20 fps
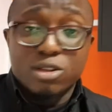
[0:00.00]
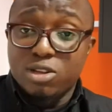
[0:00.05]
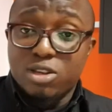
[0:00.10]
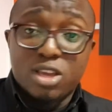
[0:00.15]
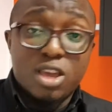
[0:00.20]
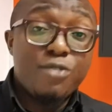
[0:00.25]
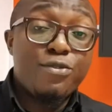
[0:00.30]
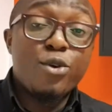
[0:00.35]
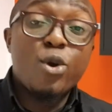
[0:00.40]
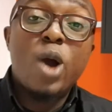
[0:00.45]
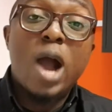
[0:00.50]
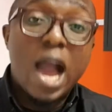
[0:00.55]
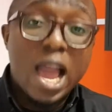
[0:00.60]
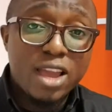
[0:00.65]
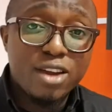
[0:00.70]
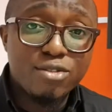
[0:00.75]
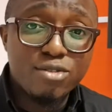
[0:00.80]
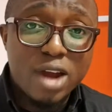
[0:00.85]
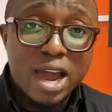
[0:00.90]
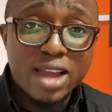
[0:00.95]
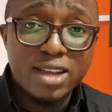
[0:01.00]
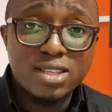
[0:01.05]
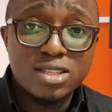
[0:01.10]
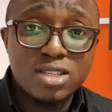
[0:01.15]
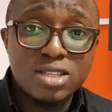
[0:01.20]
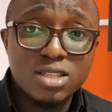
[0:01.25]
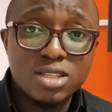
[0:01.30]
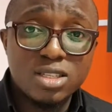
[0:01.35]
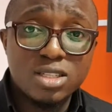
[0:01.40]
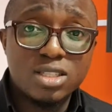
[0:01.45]
If you hire
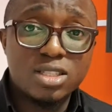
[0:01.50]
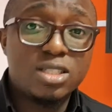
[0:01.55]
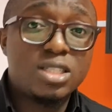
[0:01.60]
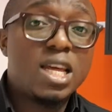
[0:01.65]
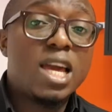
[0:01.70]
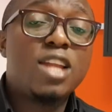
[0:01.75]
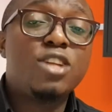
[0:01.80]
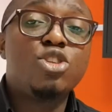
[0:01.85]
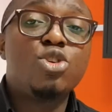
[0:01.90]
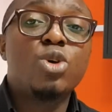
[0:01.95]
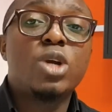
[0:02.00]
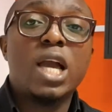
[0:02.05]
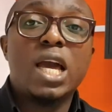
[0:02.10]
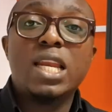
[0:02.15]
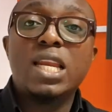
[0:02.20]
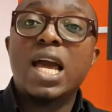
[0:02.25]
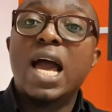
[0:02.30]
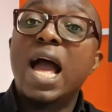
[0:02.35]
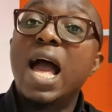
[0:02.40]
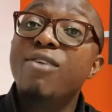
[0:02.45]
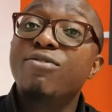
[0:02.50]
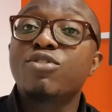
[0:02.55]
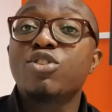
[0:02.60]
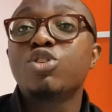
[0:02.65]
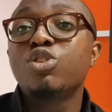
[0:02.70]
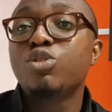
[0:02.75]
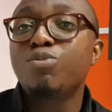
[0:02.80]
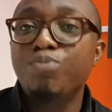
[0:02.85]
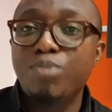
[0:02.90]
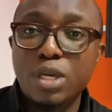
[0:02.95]
right, then you can have
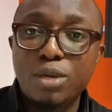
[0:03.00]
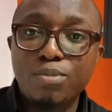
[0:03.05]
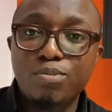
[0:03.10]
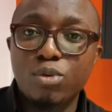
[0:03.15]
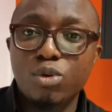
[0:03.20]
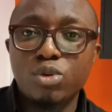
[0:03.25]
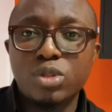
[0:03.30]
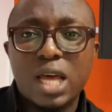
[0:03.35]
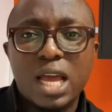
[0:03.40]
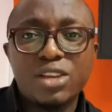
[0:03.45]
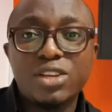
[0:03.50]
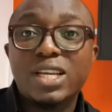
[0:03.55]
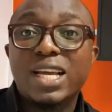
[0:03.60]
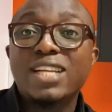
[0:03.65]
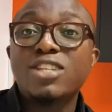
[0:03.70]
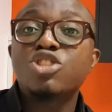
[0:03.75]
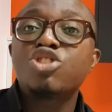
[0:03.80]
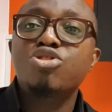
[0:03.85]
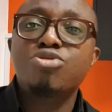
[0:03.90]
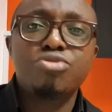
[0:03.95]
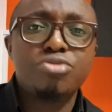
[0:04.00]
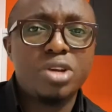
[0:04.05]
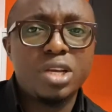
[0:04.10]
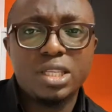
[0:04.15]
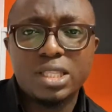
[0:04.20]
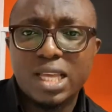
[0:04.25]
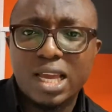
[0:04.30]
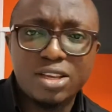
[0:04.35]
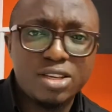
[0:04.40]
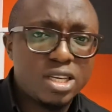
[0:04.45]
good people that you can
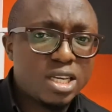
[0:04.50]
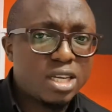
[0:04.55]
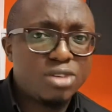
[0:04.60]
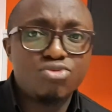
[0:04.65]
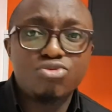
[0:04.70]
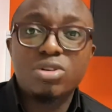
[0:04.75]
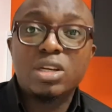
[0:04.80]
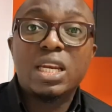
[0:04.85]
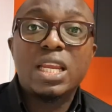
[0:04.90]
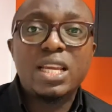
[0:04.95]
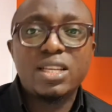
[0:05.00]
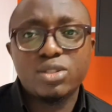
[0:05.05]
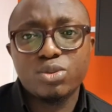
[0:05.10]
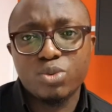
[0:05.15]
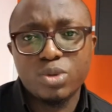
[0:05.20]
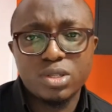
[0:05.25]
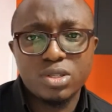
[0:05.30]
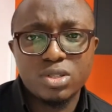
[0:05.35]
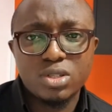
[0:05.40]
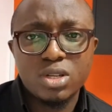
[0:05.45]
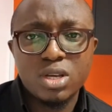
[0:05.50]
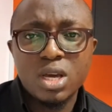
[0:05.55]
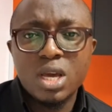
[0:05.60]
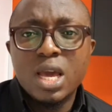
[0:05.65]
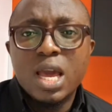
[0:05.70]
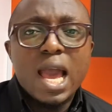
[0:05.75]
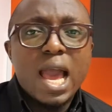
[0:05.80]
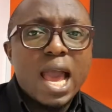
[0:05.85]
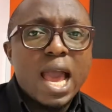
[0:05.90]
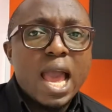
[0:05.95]
train, that you can relate with.
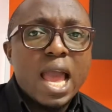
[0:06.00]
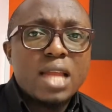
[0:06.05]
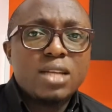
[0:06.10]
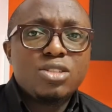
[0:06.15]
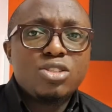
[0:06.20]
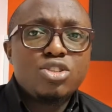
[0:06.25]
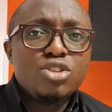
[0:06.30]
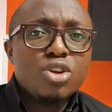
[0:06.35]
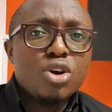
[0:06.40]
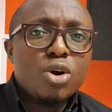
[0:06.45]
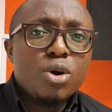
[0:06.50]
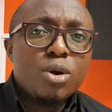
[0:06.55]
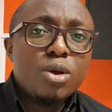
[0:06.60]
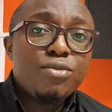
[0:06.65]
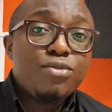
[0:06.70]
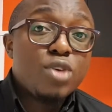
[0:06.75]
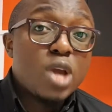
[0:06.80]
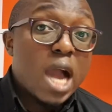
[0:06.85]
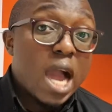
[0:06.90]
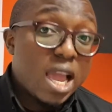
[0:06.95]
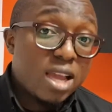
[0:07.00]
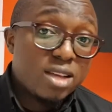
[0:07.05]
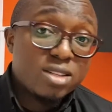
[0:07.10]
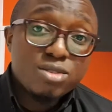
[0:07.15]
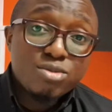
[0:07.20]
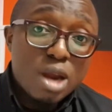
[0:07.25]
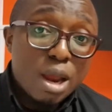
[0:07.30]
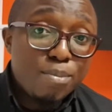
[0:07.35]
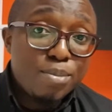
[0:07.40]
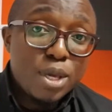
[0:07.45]
And, if you hire the
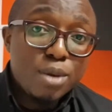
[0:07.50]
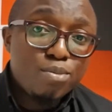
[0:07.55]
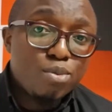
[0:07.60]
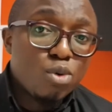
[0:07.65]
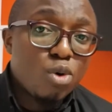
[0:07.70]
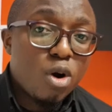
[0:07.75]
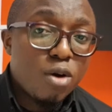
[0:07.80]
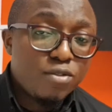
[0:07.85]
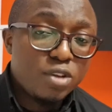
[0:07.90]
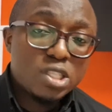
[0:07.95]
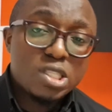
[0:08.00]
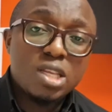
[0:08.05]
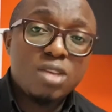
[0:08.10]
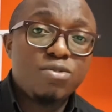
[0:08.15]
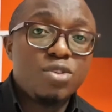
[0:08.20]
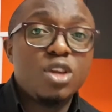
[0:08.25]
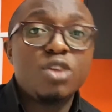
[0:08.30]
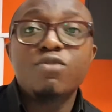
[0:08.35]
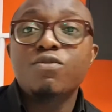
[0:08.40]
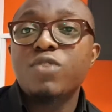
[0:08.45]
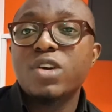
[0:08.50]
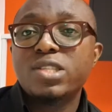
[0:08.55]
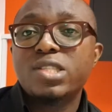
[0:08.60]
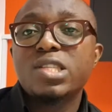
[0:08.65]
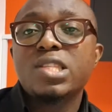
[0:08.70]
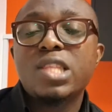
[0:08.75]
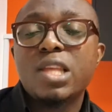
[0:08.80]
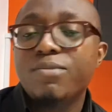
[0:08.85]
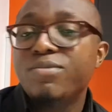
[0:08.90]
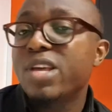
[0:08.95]
right people, obviously, if you invest
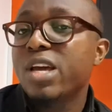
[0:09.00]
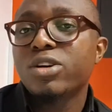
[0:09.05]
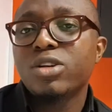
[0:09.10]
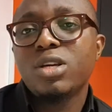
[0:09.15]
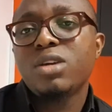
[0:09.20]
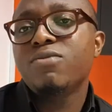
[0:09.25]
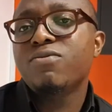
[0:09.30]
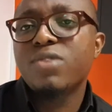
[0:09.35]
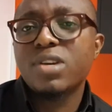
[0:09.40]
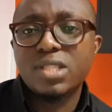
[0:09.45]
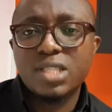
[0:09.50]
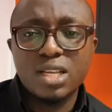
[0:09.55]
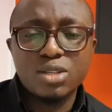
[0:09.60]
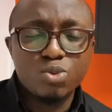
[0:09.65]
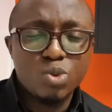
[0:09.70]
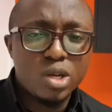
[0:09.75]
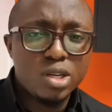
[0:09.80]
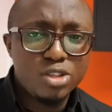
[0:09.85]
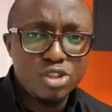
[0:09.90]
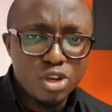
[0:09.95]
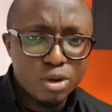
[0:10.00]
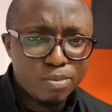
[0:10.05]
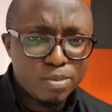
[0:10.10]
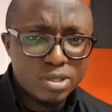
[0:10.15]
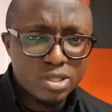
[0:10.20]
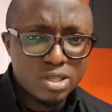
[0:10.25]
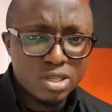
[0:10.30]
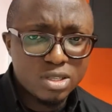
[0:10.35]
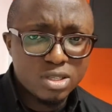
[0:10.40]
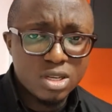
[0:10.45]
in them, they're going to invest as well in your
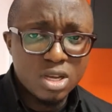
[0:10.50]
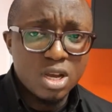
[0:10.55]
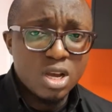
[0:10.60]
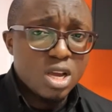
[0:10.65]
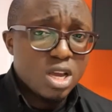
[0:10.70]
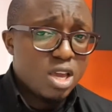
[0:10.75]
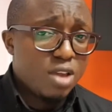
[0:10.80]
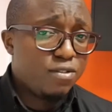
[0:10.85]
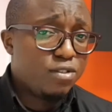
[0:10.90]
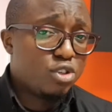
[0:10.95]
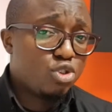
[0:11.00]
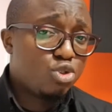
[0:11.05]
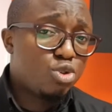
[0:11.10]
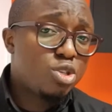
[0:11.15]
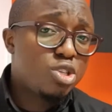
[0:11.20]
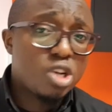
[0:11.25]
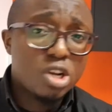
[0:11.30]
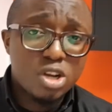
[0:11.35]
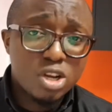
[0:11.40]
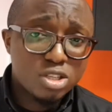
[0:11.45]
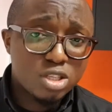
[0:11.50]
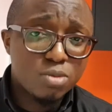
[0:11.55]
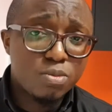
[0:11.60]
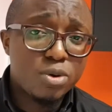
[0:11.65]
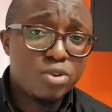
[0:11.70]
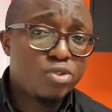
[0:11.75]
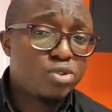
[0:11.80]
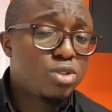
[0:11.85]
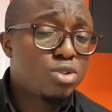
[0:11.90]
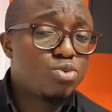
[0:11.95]
business. If you treat your
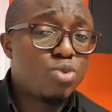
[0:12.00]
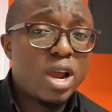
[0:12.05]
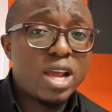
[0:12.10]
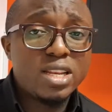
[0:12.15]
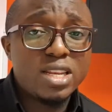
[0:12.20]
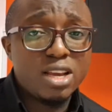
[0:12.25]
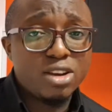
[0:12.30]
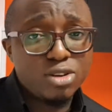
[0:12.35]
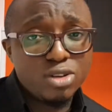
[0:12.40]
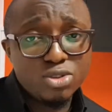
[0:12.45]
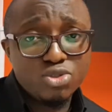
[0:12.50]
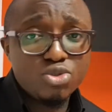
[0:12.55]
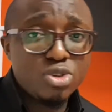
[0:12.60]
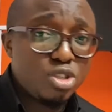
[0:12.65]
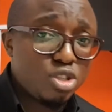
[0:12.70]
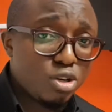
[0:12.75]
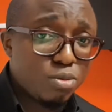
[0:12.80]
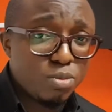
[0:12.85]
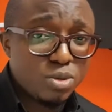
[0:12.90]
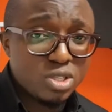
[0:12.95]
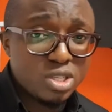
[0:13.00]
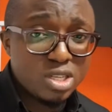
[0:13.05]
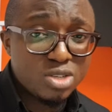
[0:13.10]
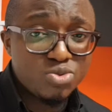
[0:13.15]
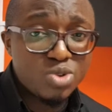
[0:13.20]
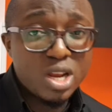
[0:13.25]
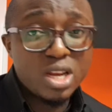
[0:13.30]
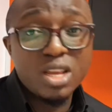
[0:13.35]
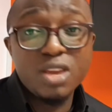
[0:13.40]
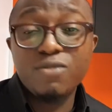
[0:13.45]
customers right, they're going to treat your business
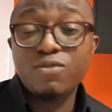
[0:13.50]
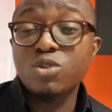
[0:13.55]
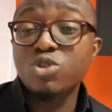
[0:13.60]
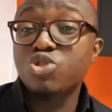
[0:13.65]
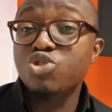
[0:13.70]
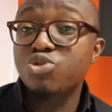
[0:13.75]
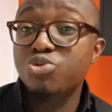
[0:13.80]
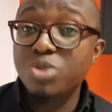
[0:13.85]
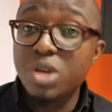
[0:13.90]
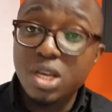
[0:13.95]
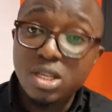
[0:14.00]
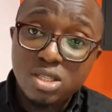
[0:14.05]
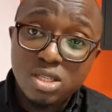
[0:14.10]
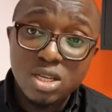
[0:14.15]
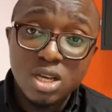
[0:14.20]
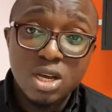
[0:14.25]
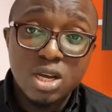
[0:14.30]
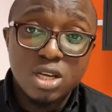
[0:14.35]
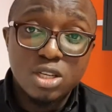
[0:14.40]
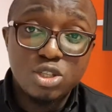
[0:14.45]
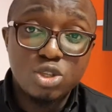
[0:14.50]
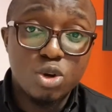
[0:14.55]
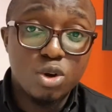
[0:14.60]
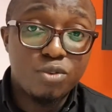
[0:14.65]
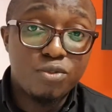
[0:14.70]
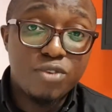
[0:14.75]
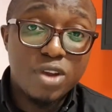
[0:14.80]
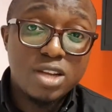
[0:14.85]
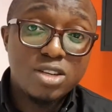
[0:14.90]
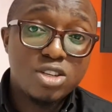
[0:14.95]
right. If you treat your
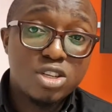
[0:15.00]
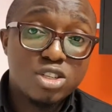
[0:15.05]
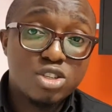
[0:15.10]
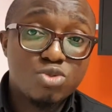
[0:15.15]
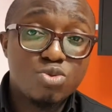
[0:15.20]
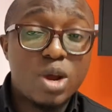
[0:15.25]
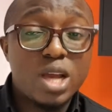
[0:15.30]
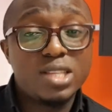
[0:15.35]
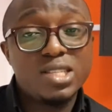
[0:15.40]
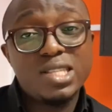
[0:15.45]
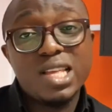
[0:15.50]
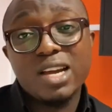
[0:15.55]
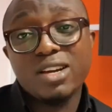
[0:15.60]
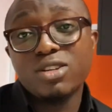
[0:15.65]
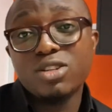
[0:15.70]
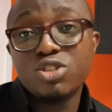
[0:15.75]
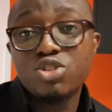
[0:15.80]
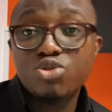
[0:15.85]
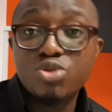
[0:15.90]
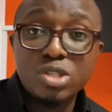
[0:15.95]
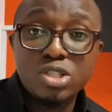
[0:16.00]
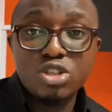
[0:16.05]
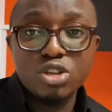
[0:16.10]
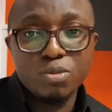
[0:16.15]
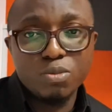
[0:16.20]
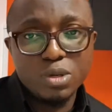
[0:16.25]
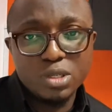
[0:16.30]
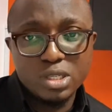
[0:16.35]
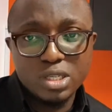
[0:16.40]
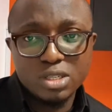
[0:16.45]
vendors right, they're going to treat your
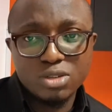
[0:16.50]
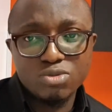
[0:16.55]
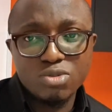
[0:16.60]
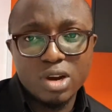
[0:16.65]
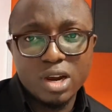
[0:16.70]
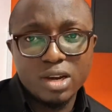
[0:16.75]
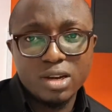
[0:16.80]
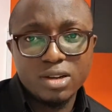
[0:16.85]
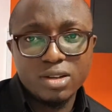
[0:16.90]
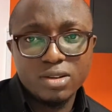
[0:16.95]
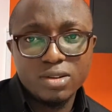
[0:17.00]
business right.